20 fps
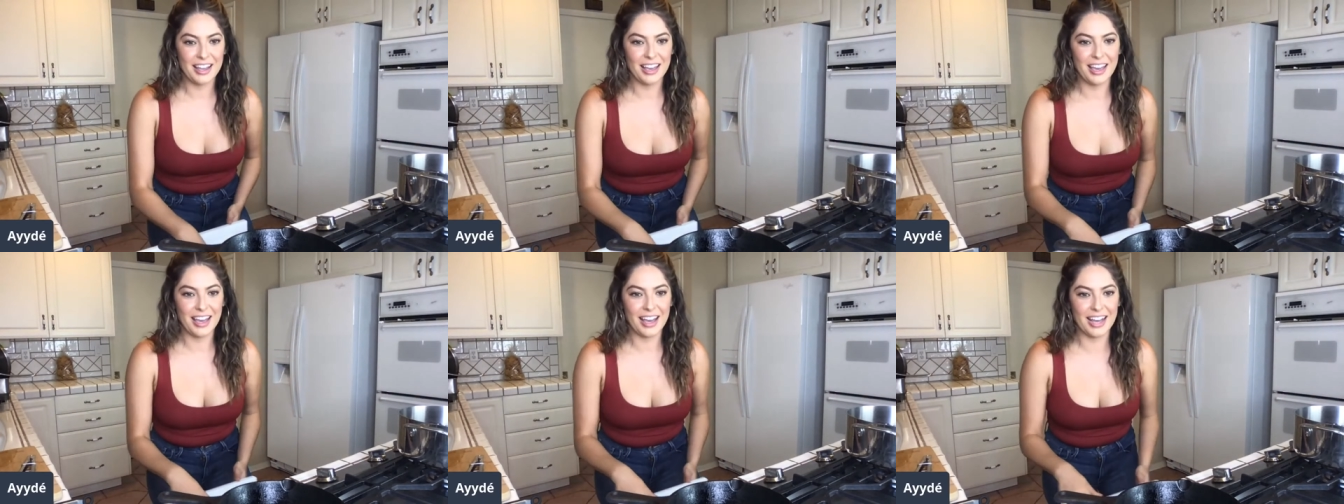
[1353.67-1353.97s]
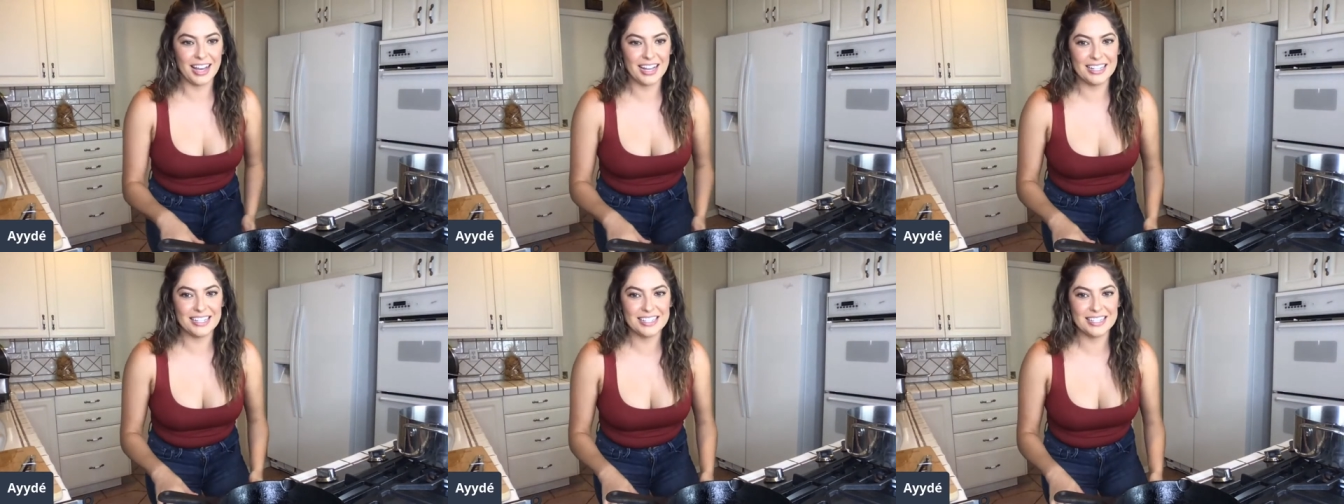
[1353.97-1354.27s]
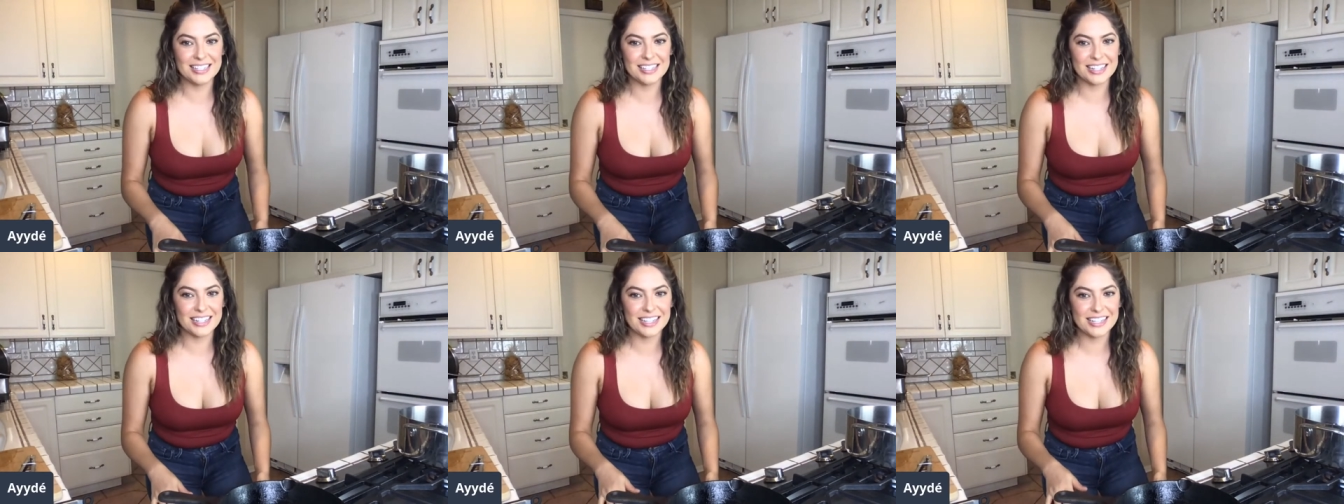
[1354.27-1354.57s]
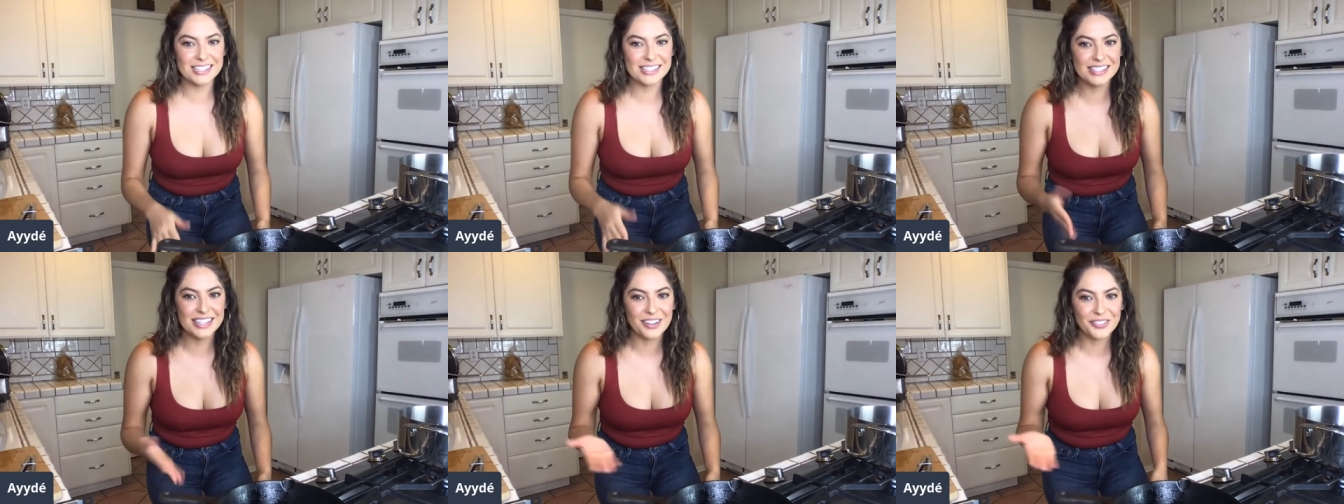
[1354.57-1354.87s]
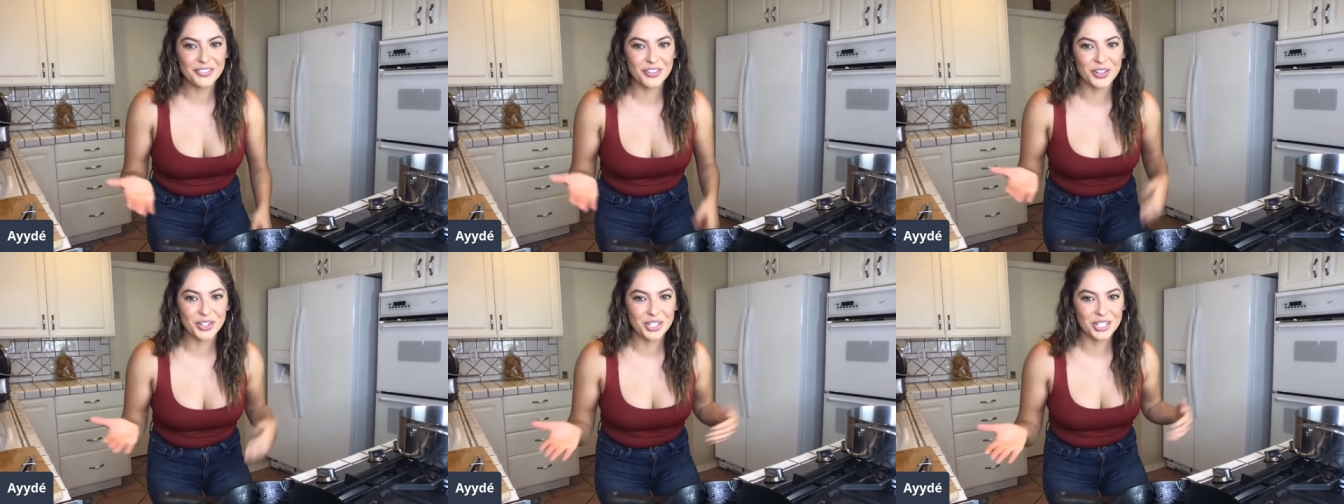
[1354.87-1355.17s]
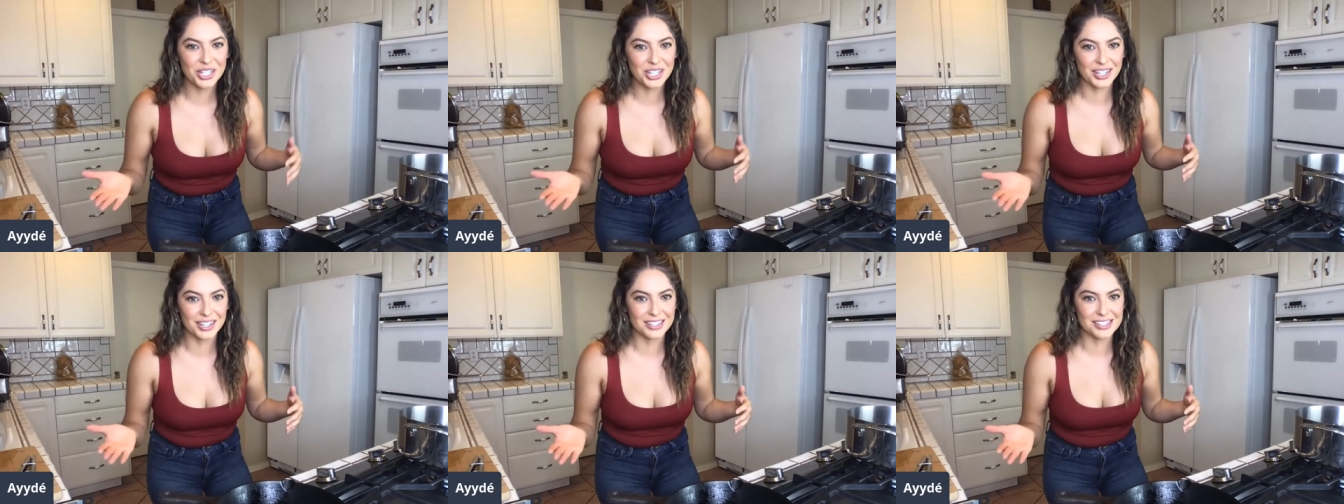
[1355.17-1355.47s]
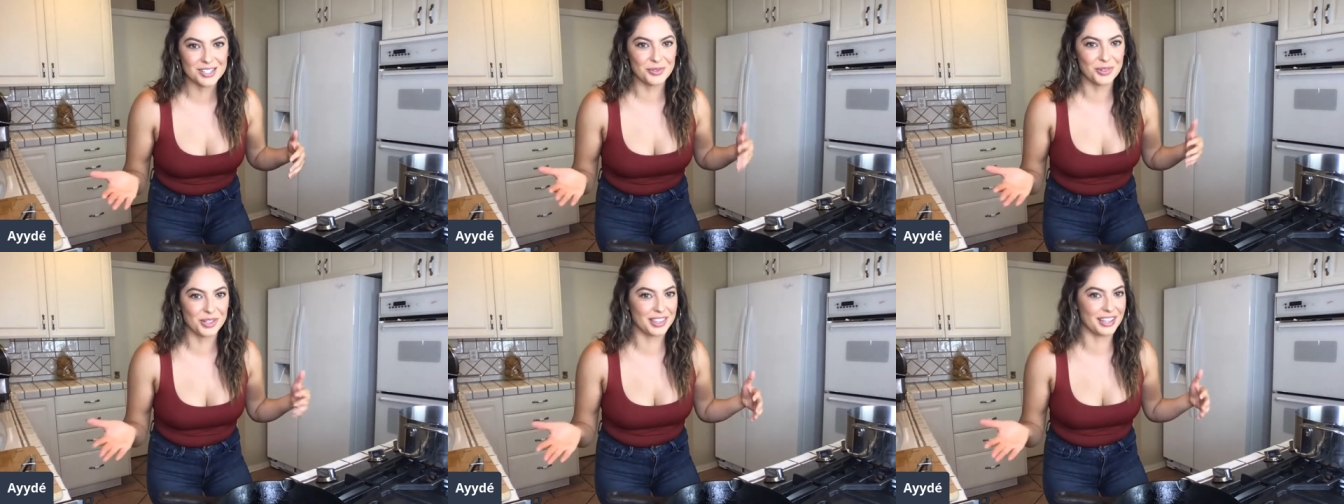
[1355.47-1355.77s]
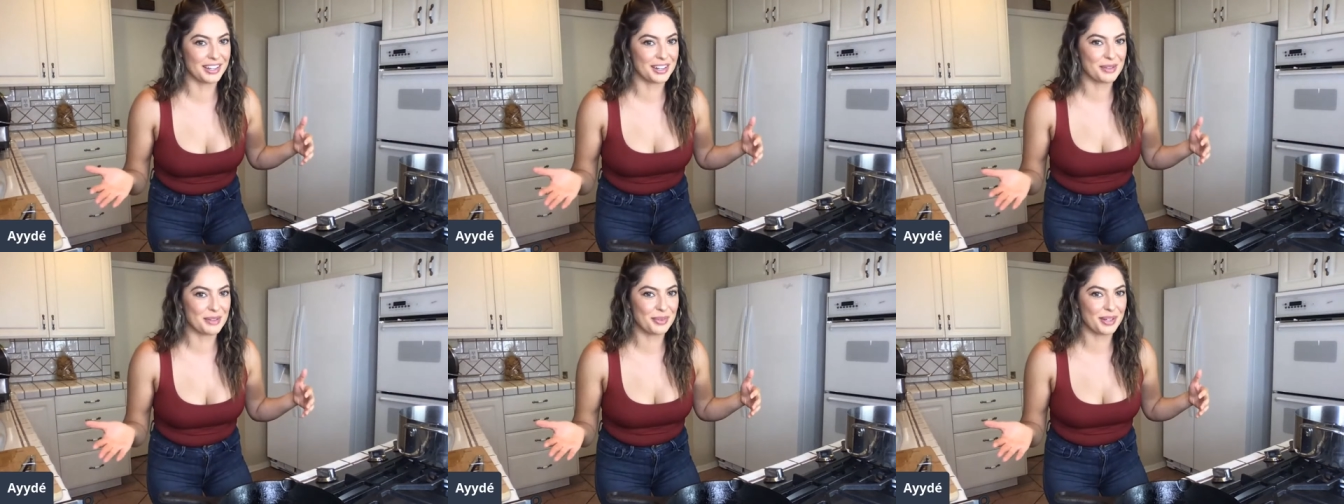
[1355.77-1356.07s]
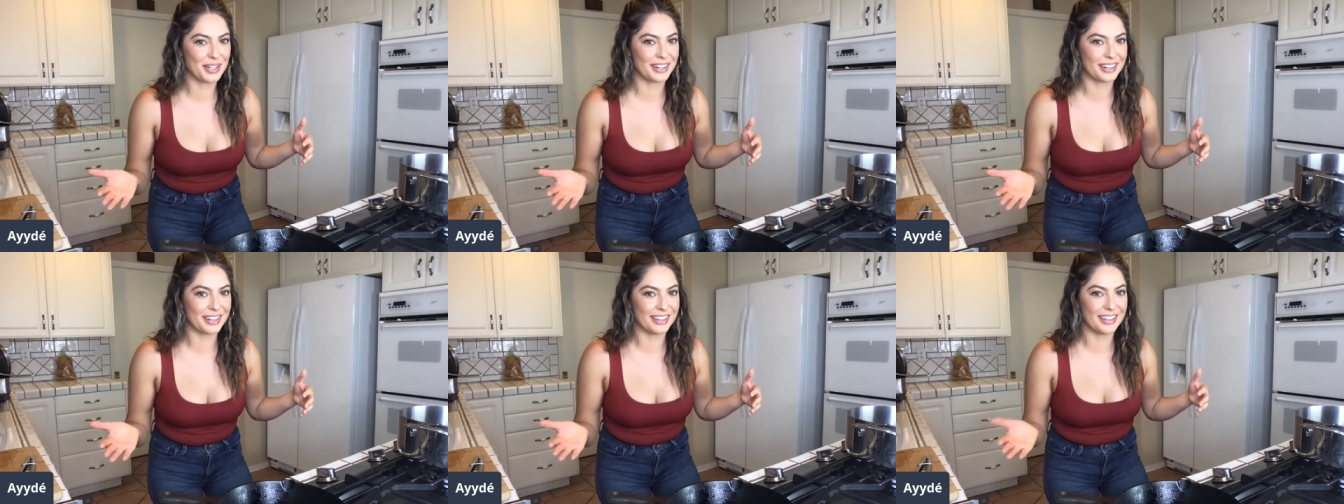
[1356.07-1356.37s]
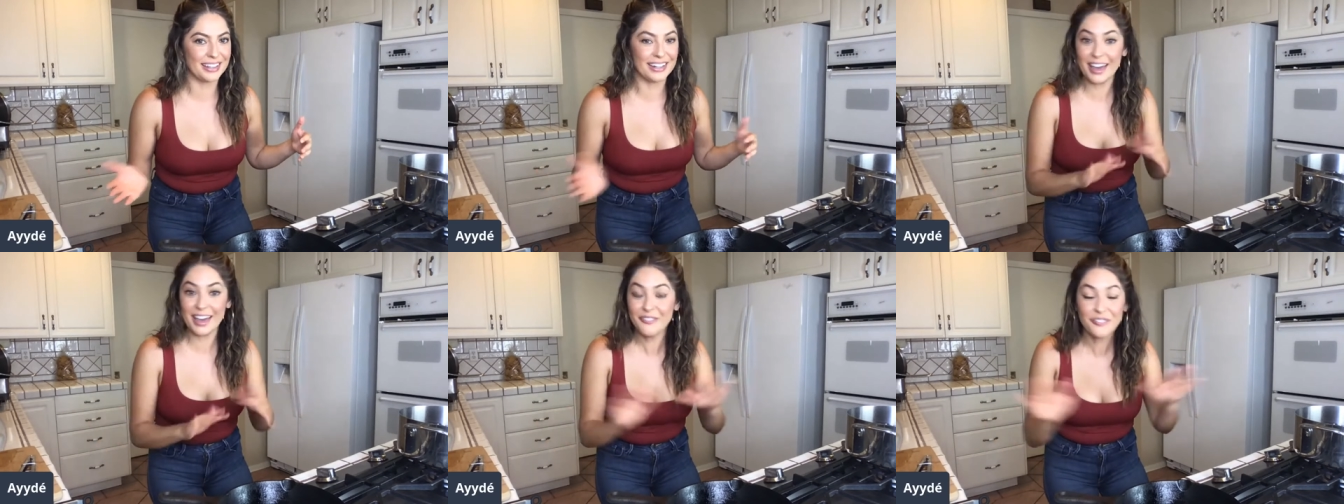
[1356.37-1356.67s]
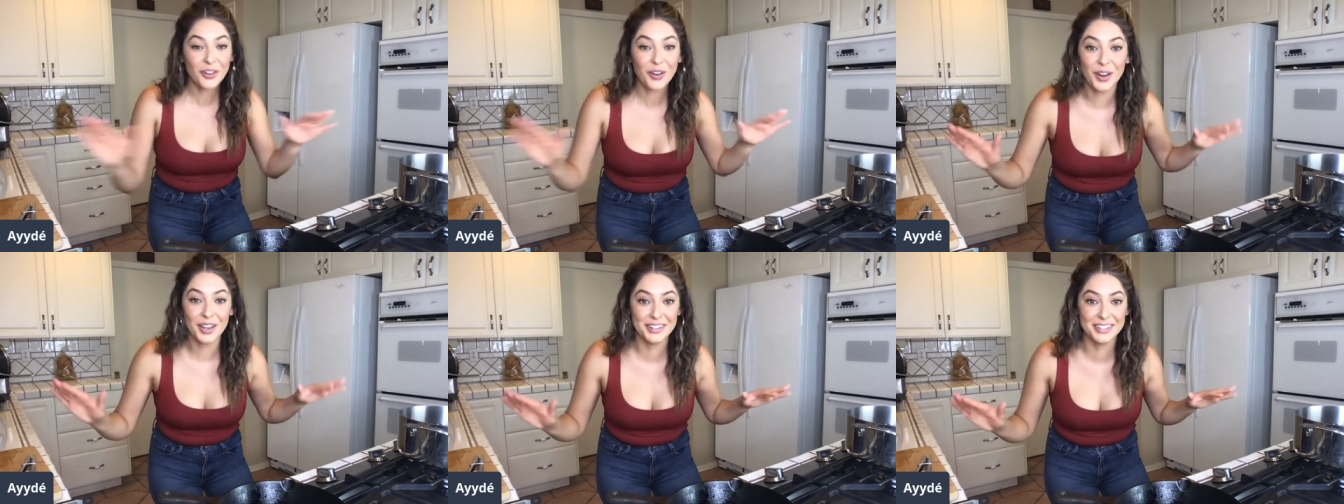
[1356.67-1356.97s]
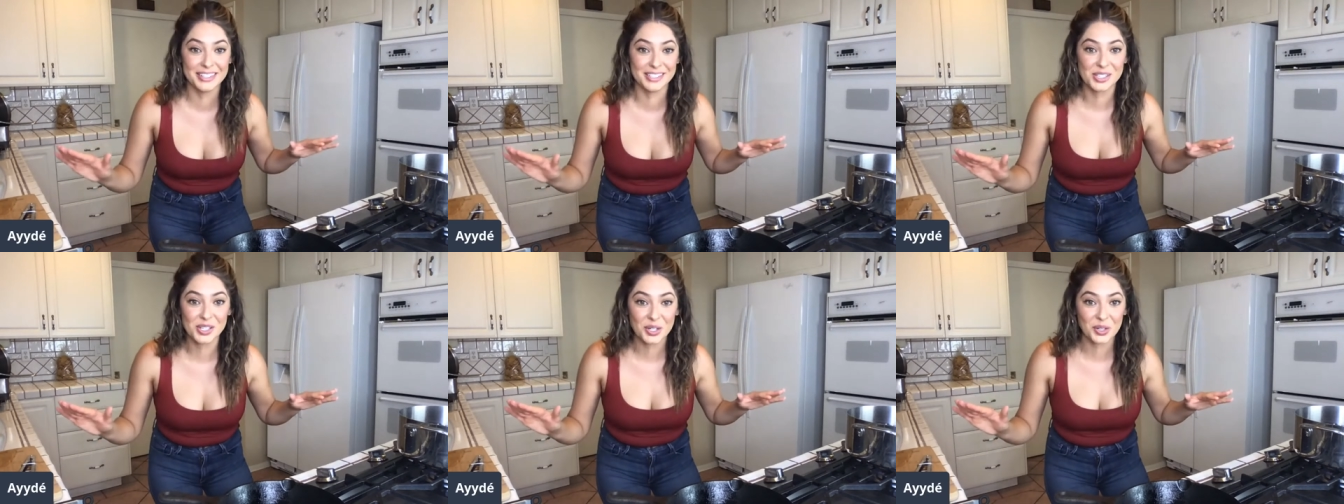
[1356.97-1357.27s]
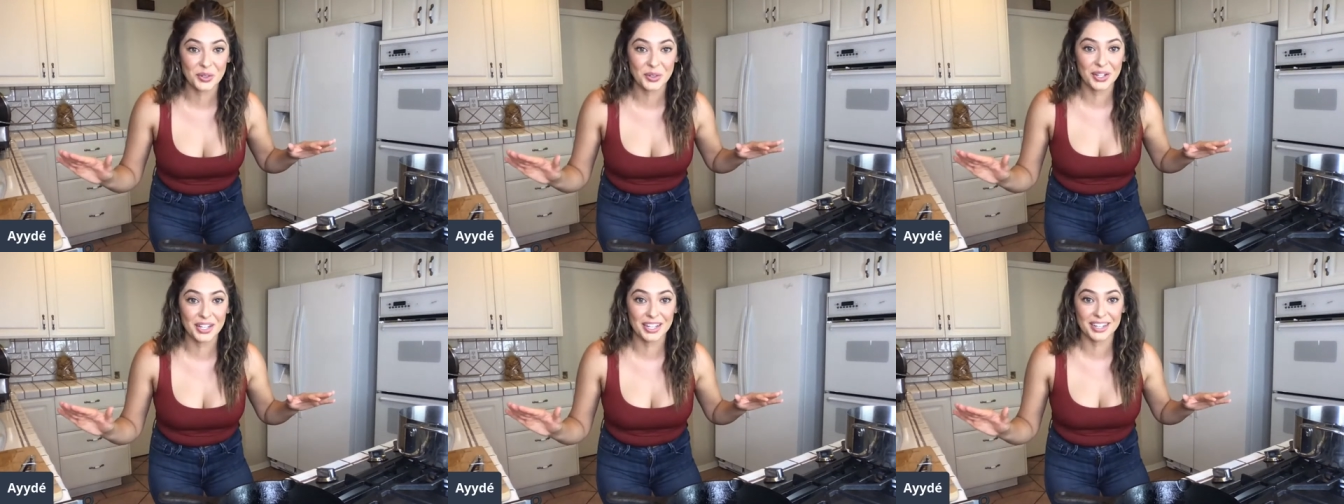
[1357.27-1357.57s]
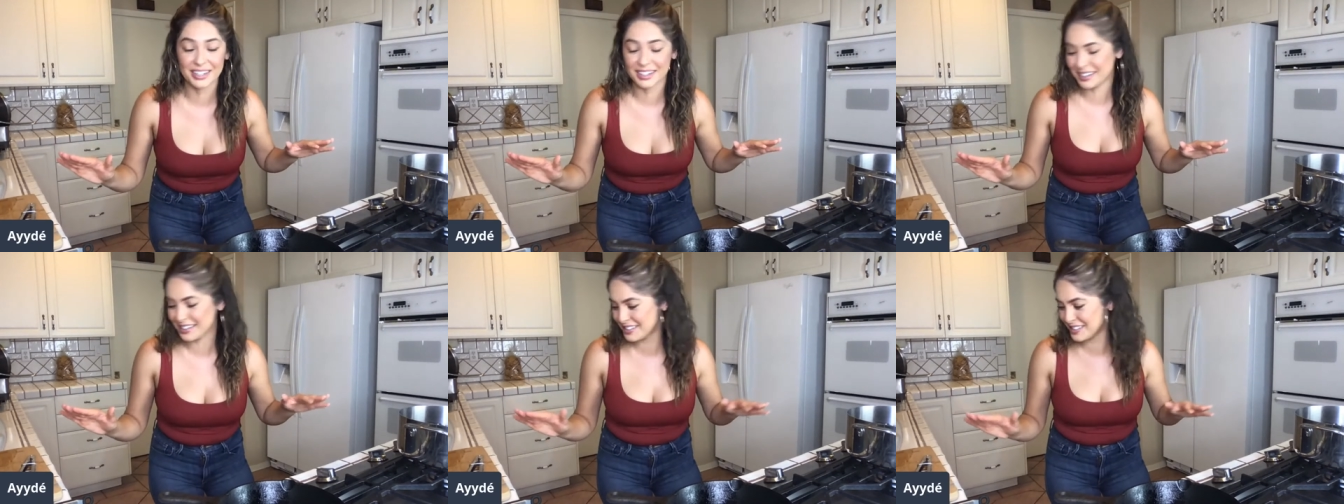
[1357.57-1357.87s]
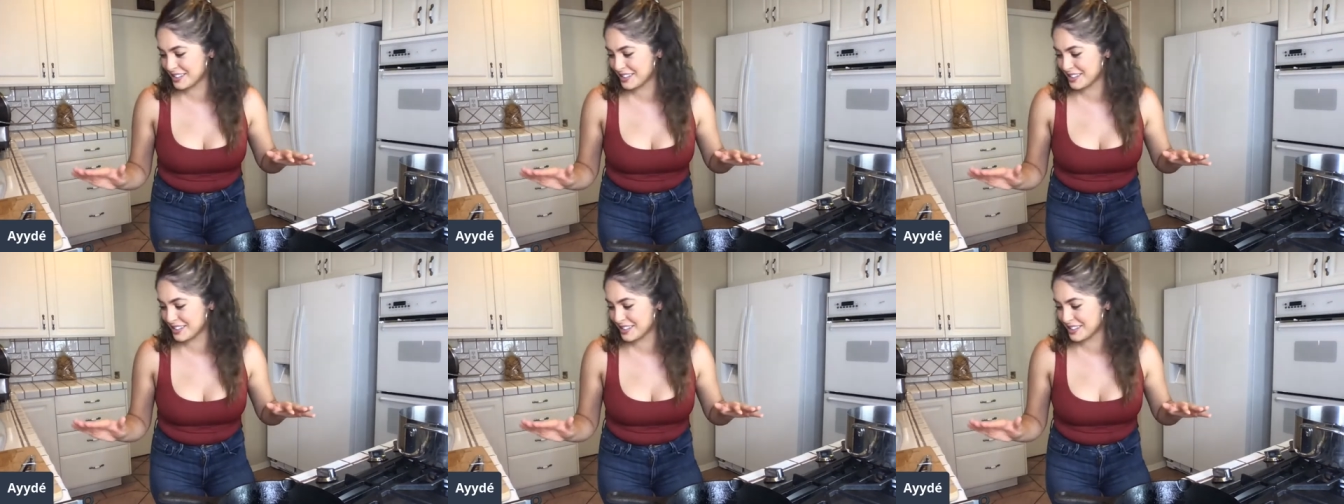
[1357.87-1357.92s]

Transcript: And he's never cooked with anybody ever in his career,